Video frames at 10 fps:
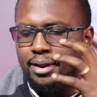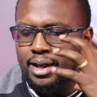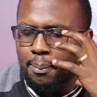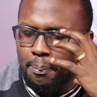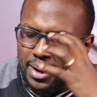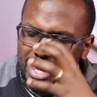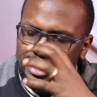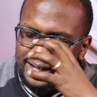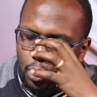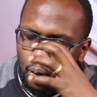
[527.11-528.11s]
they are
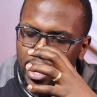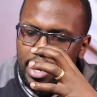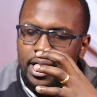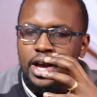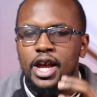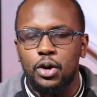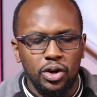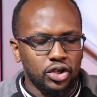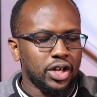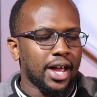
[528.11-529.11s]
placed in a way in
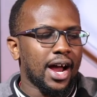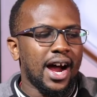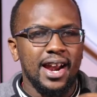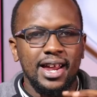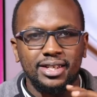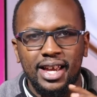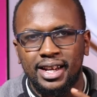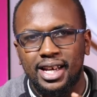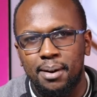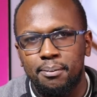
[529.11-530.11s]
which they harness
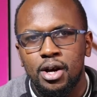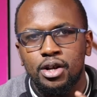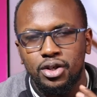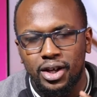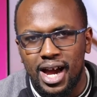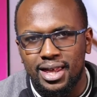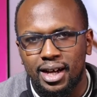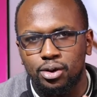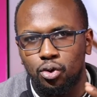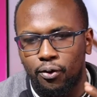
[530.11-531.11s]
and come
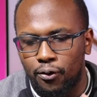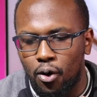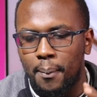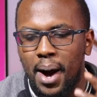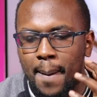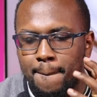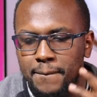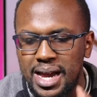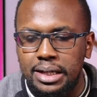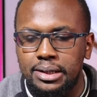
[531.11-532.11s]
together to form
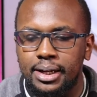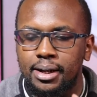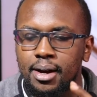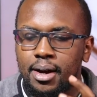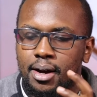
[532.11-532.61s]
amazing,